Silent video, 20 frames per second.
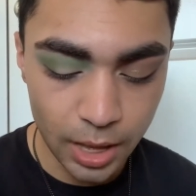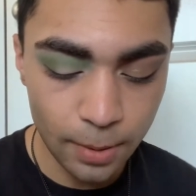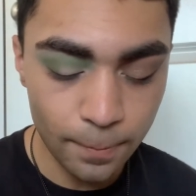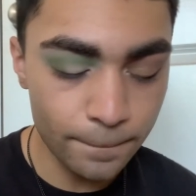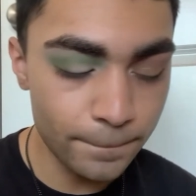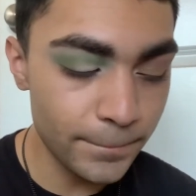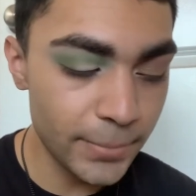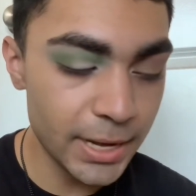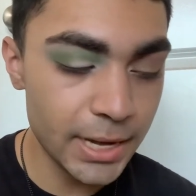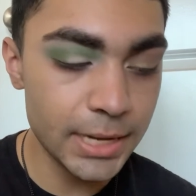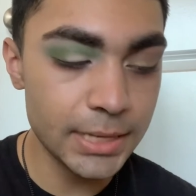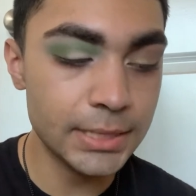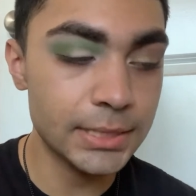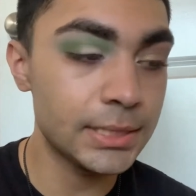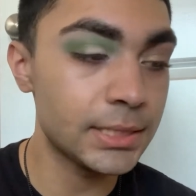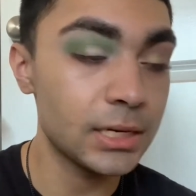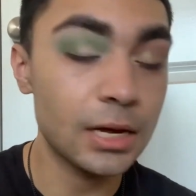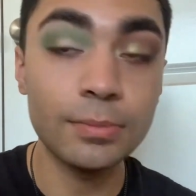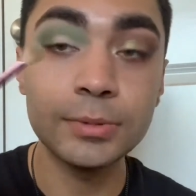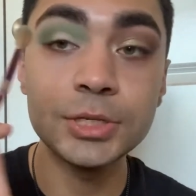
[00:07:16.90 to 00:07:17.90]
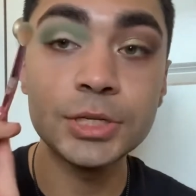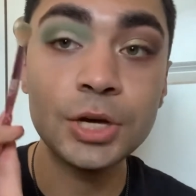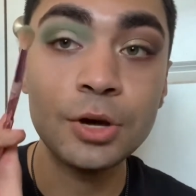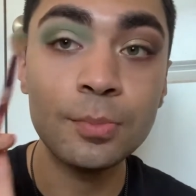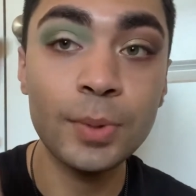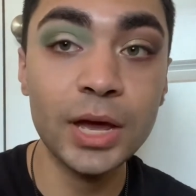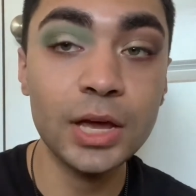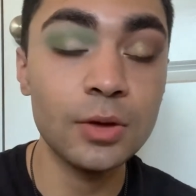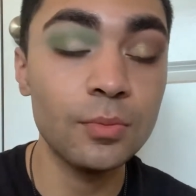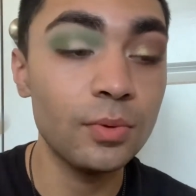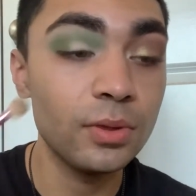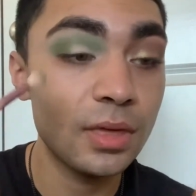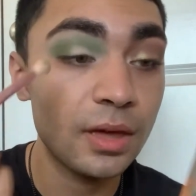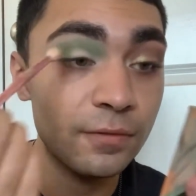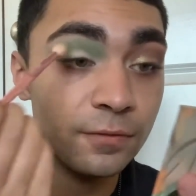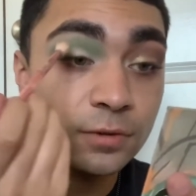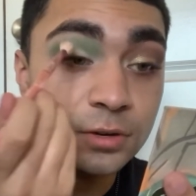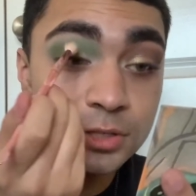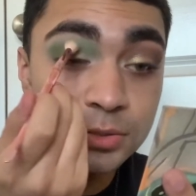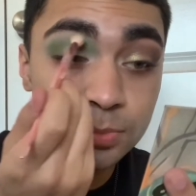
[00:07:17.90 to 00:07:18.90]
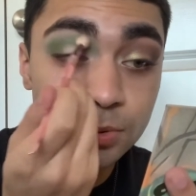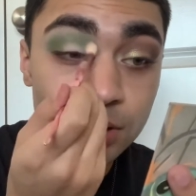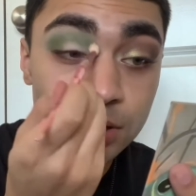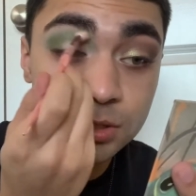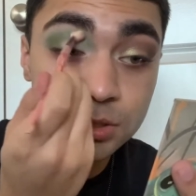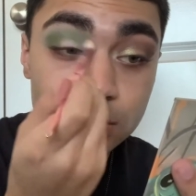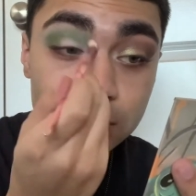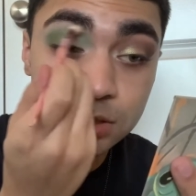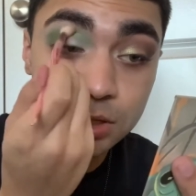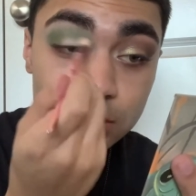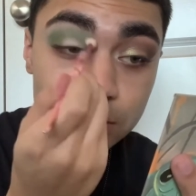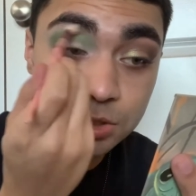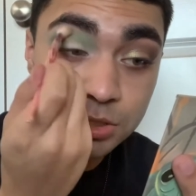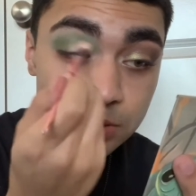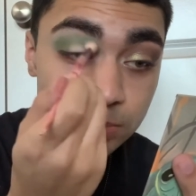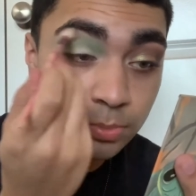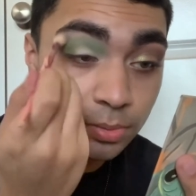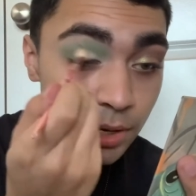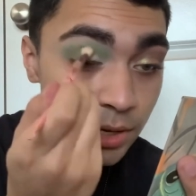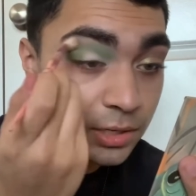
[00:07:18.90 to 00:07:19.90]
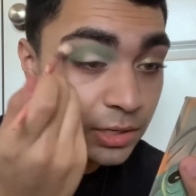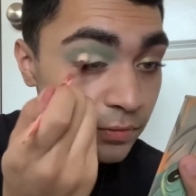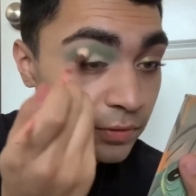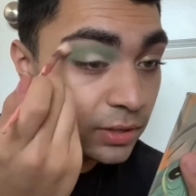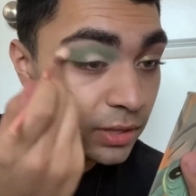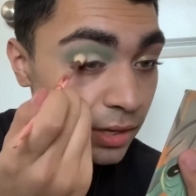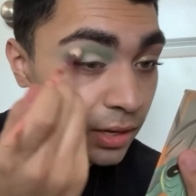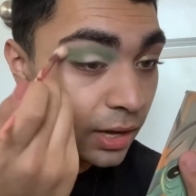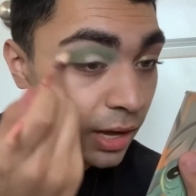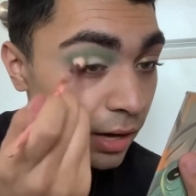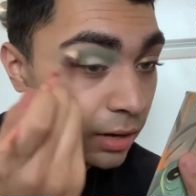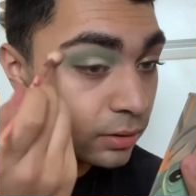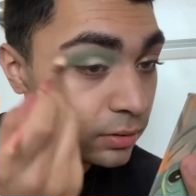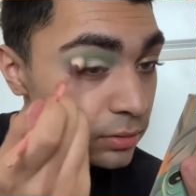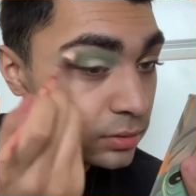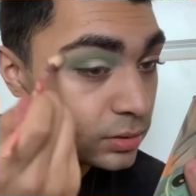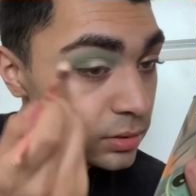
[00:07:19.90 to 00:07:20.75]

But I'm just gonna go back in with that first brush and just blend everything out